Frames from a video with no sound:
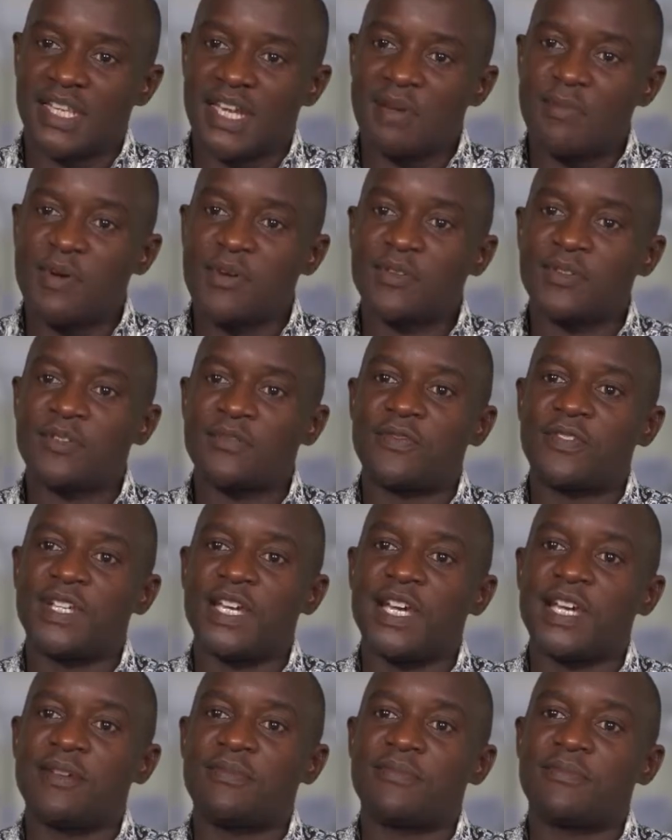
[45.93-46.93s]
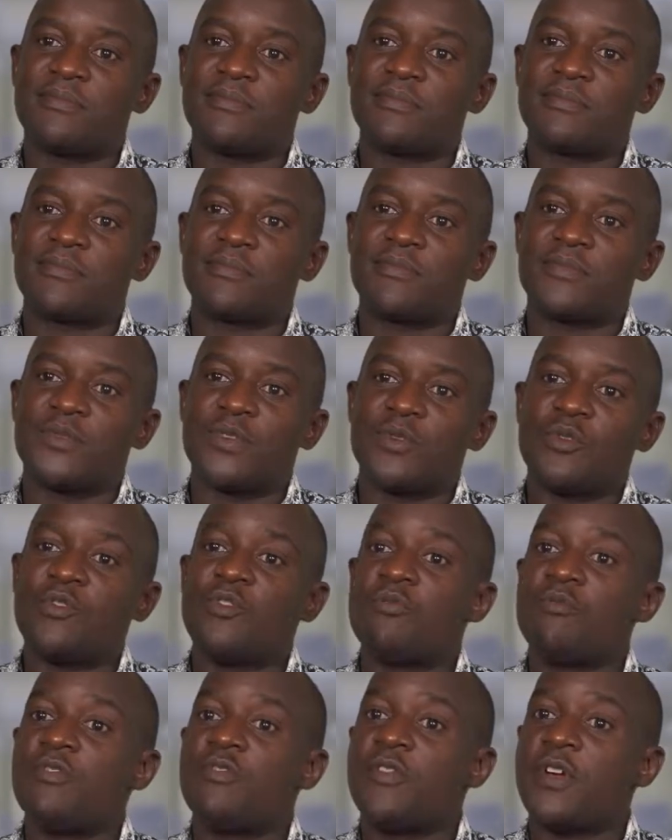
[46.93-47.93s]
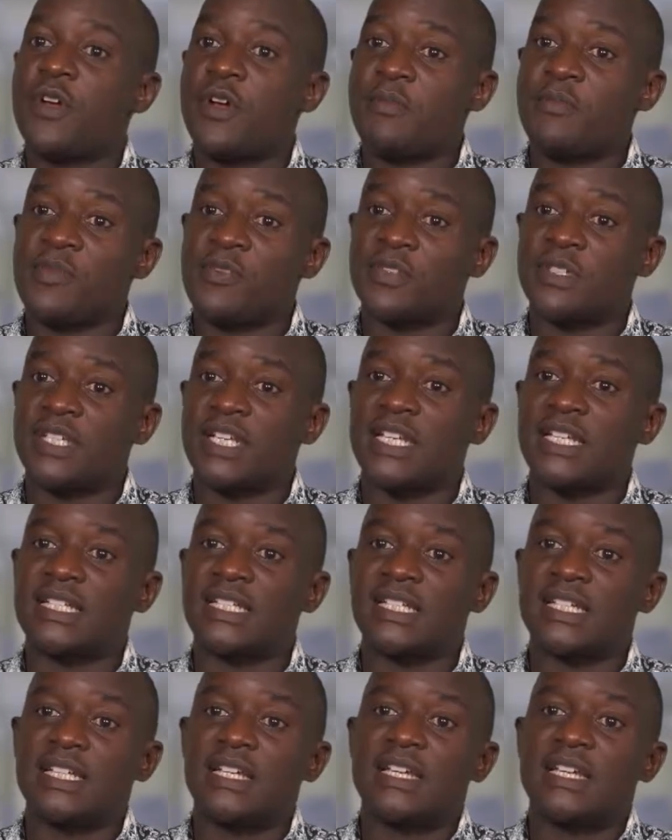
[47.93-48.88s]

that amount of time would be very important.